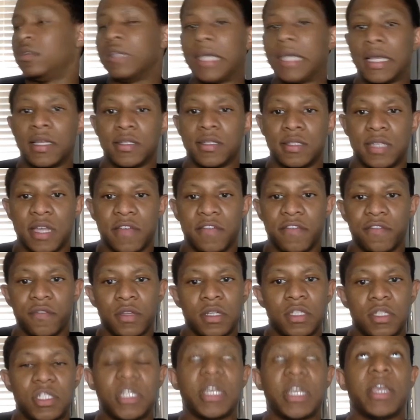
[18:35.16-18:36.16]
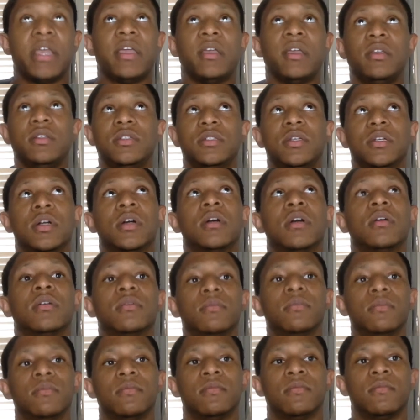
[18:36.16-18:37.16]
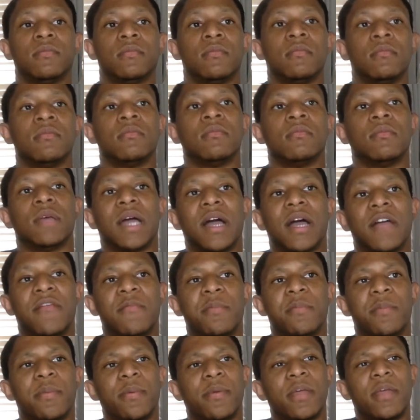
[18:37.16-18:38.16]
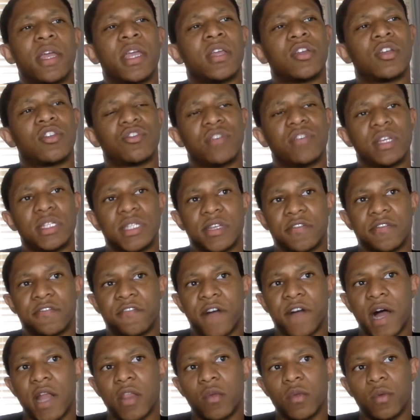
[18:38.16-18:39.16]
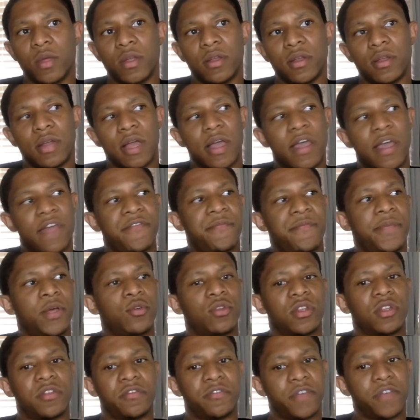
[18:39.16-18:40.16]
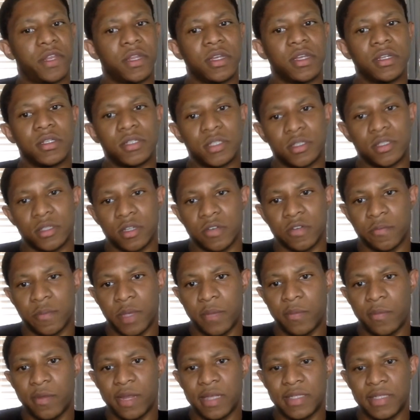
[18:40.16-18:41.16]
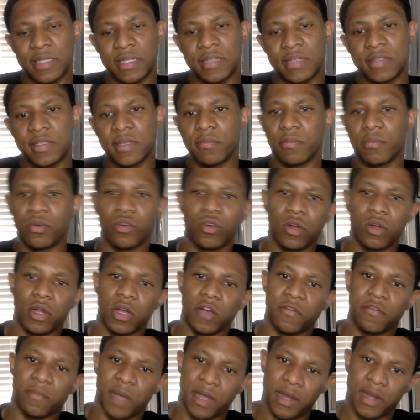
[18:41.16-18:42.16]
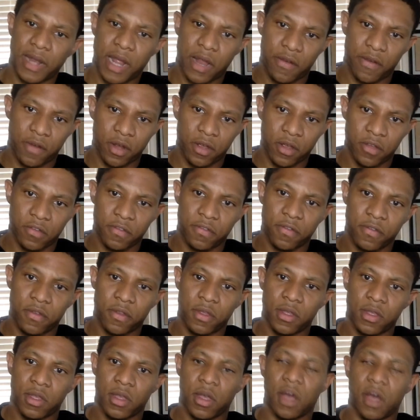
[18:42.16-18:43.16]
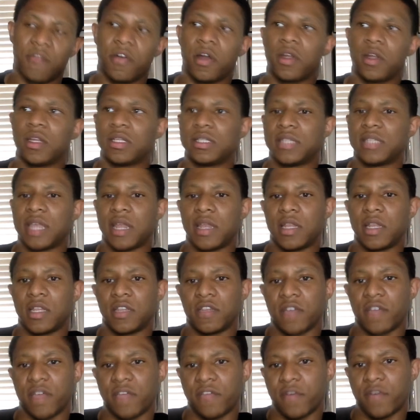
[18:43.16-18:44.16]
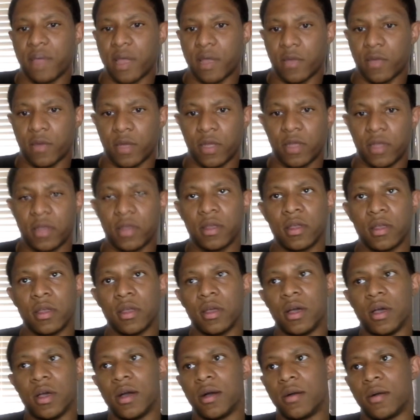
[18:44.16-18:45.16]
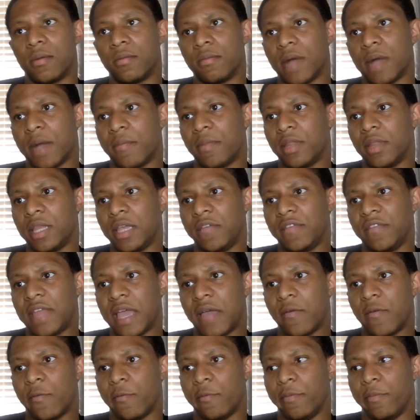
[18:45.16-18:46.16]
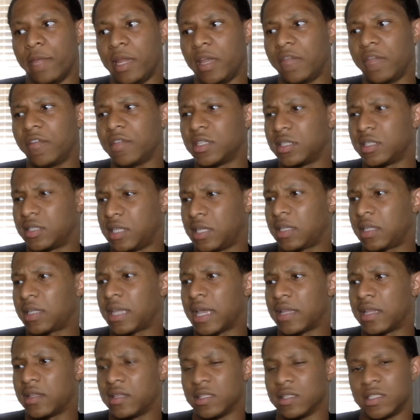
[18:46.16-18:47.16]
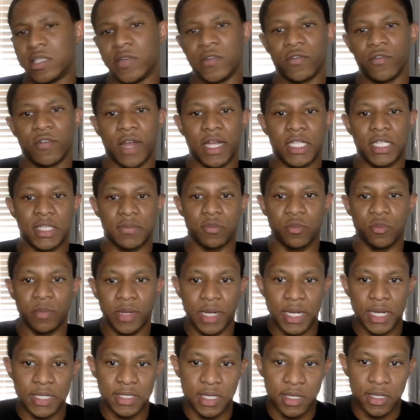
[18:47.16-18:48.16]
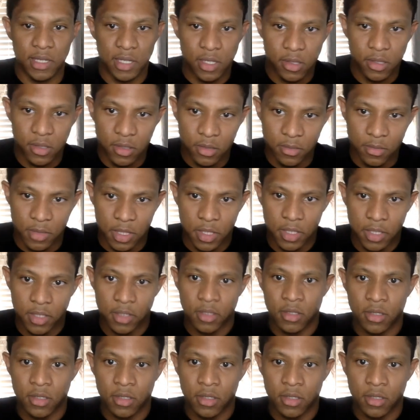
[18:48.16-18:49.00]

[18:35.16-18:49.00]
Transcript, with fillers: has definitely changed. Um, I've increased a following. I built a village of people that's in support of my narrative of understanding this fight for equity. Um, I believe that many of us think that the civil rights movement has ended, but